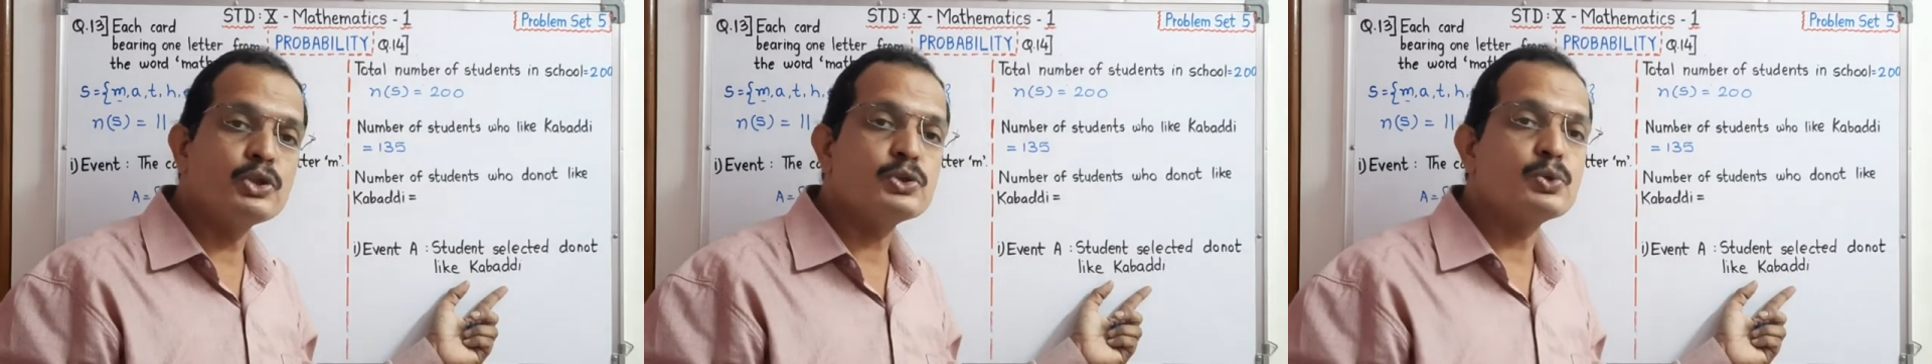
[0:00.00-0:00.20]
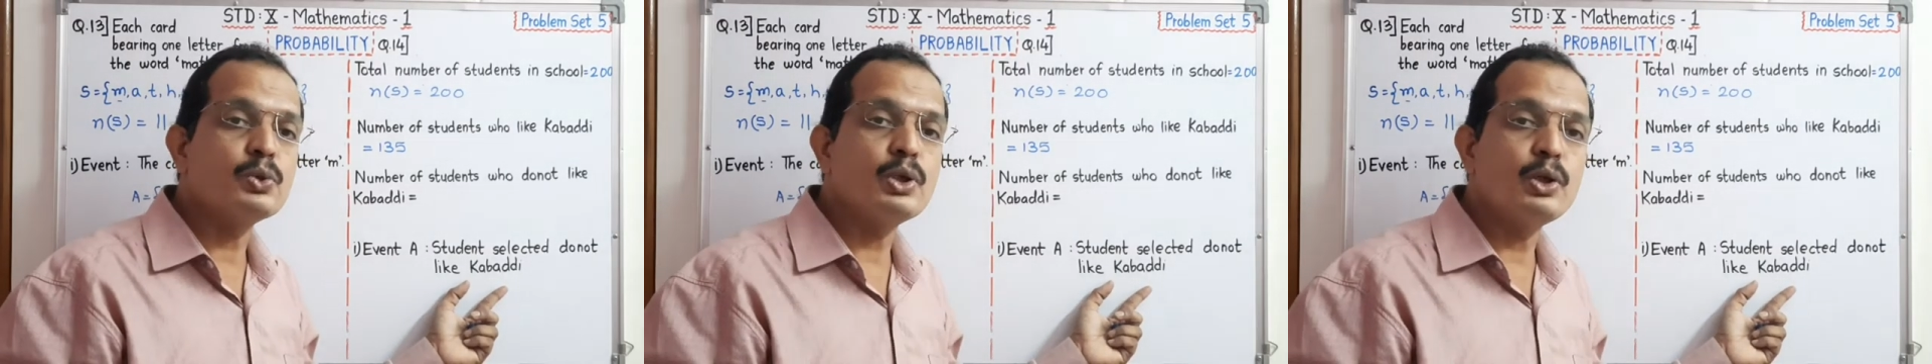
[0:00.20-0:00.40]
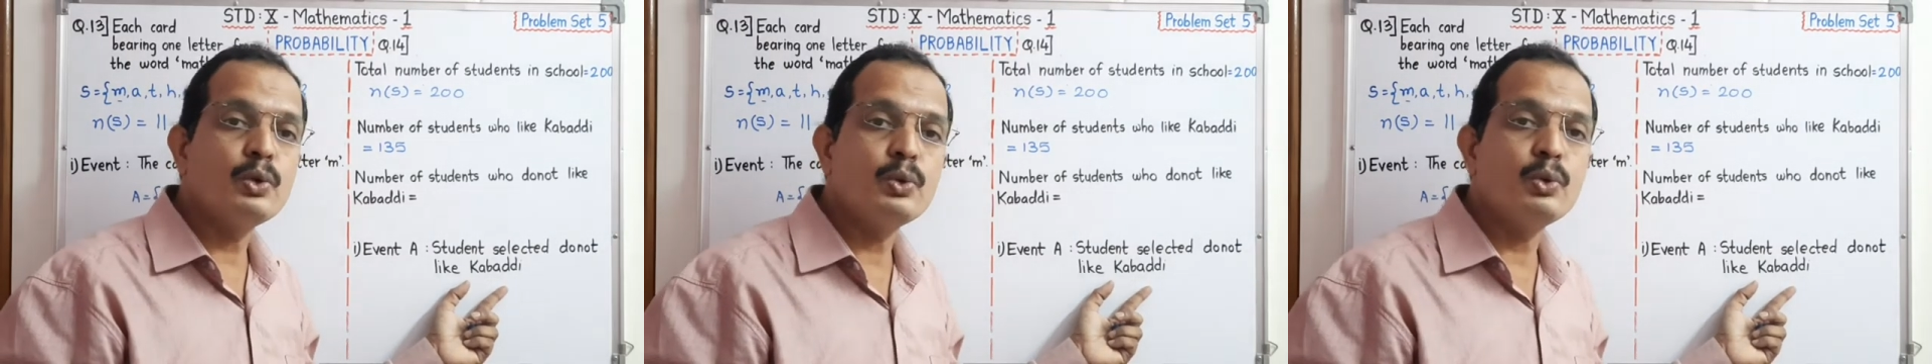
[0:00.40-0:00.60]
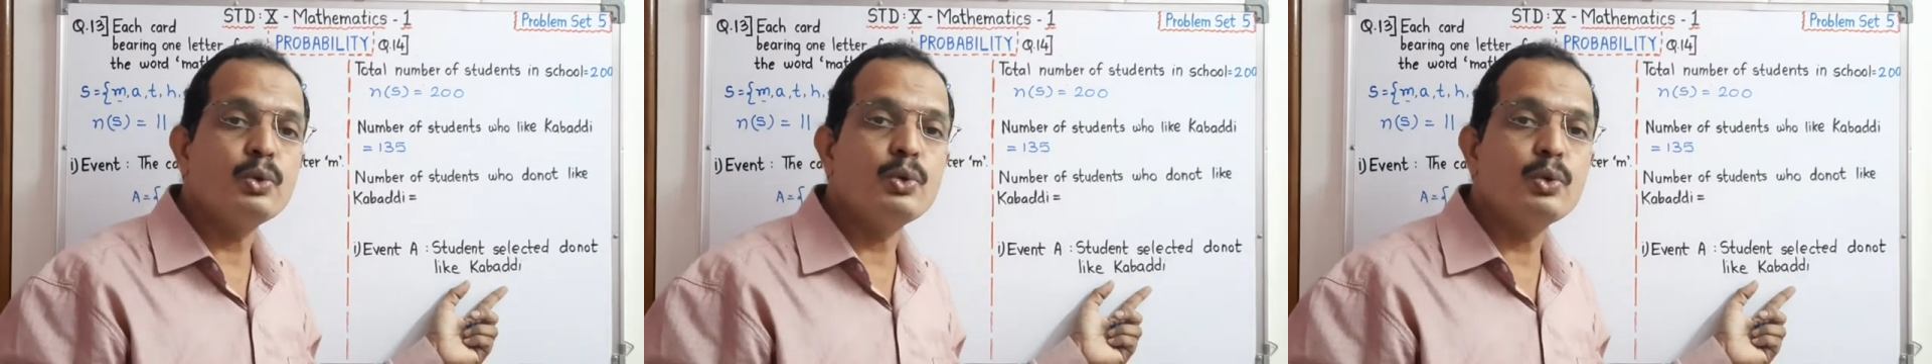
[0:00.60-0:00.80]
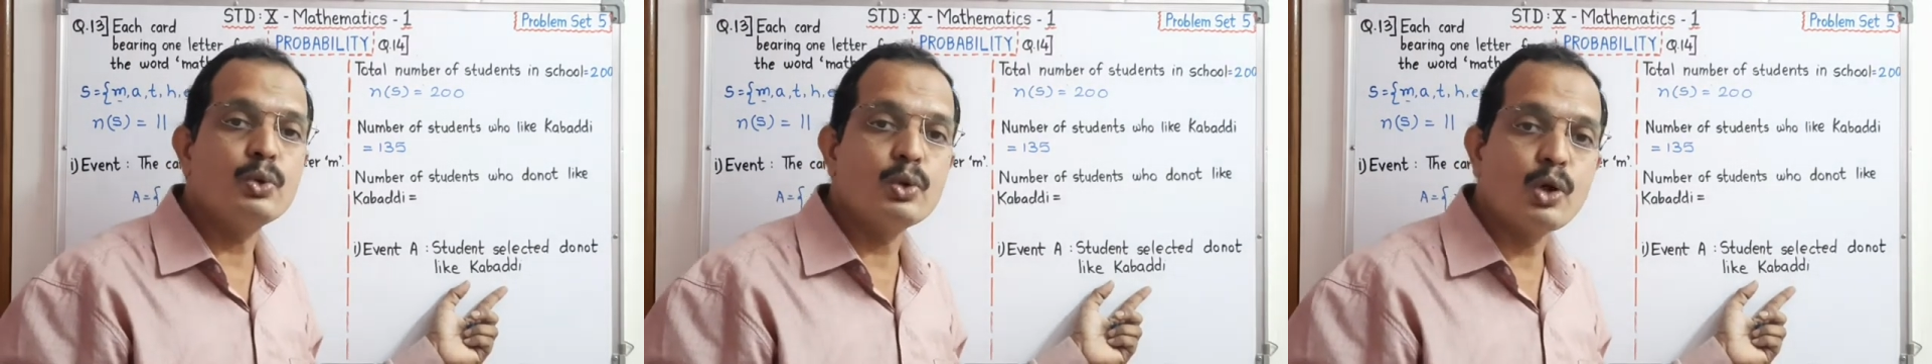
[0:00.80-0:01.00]
student who
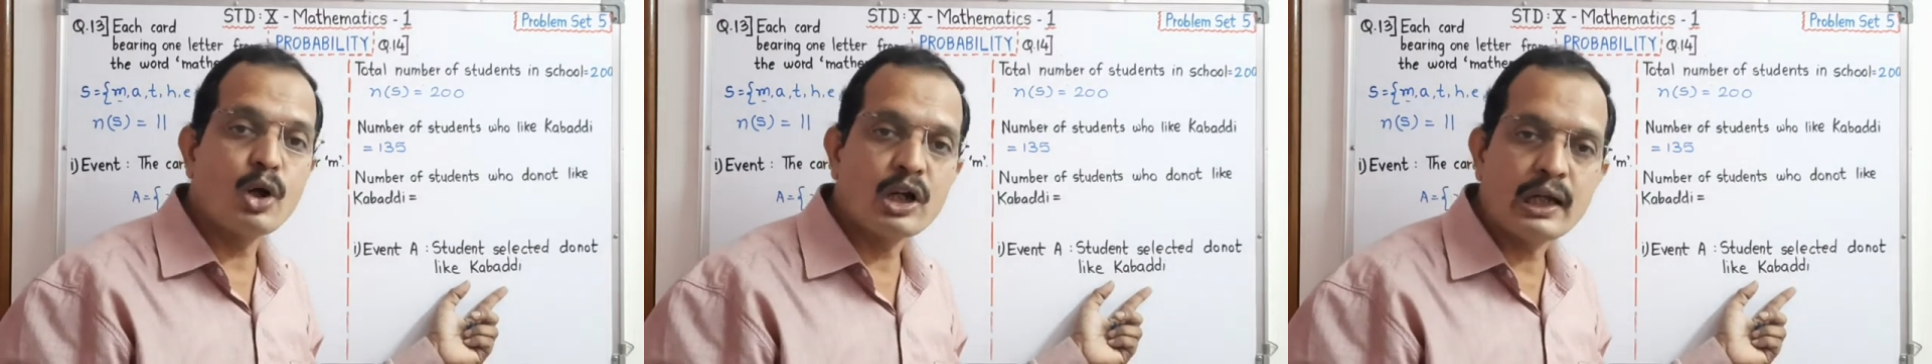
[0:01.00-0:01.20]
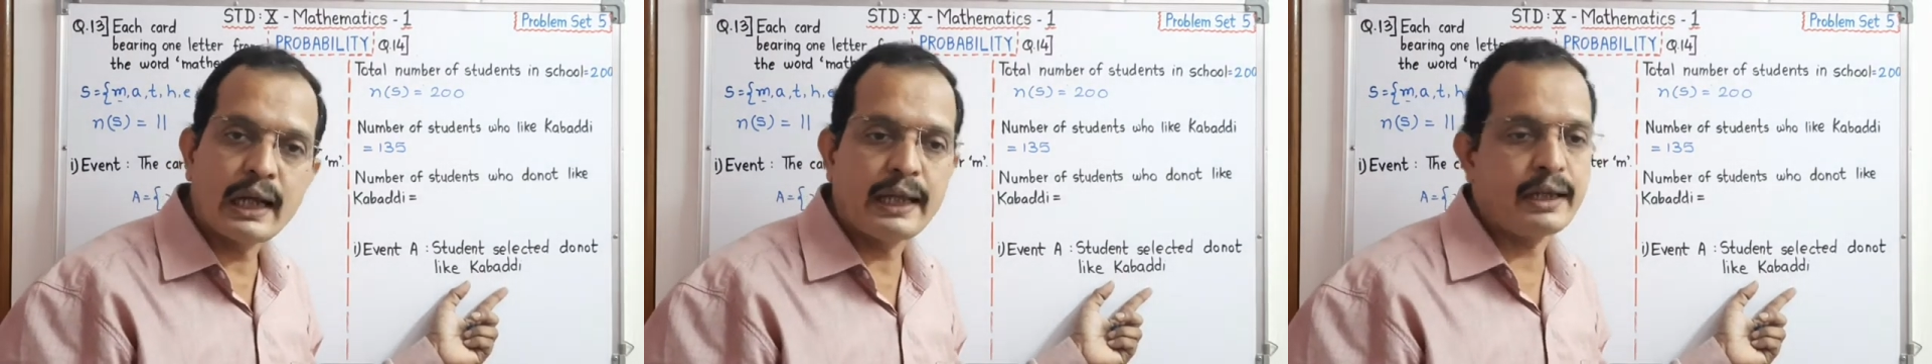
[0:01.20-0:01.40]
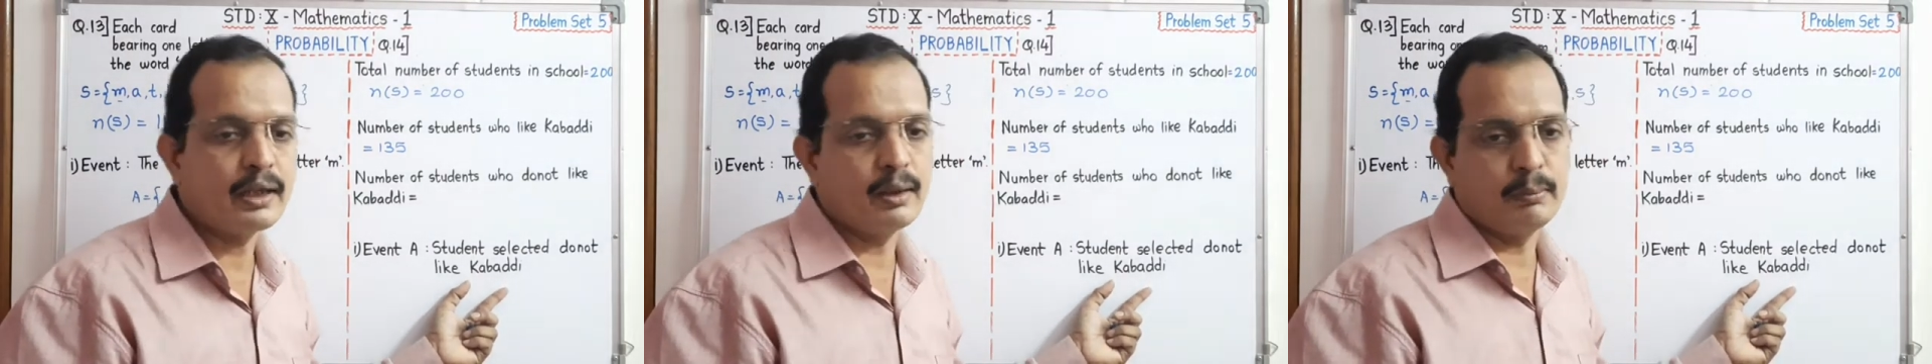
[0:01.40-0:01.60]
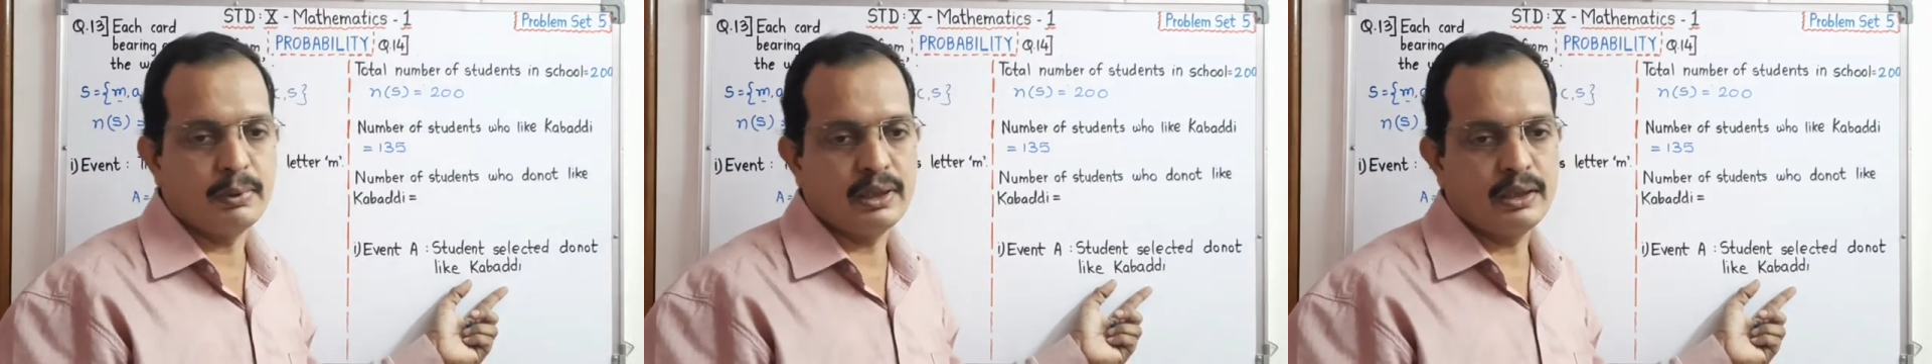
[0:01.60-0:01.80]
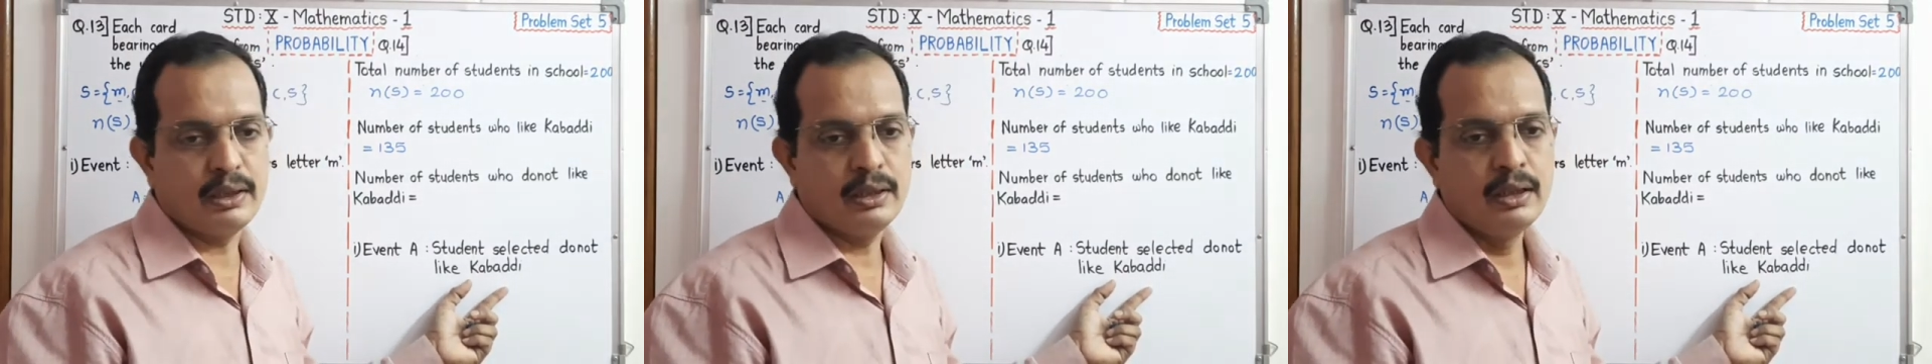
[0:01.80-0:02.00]
do not like
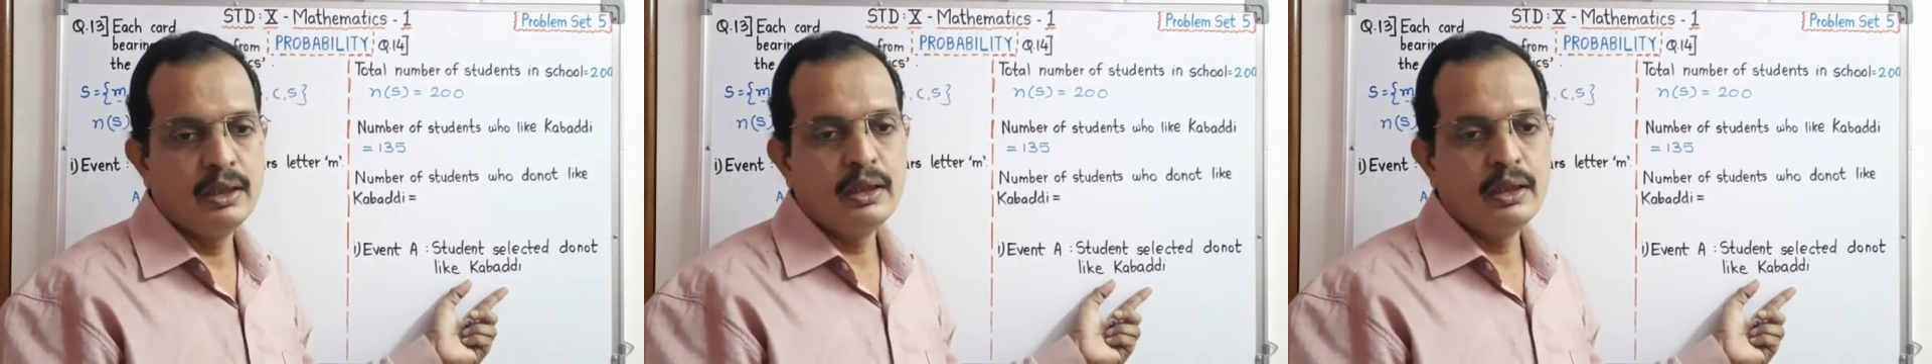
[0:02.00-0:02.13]
kabaddi.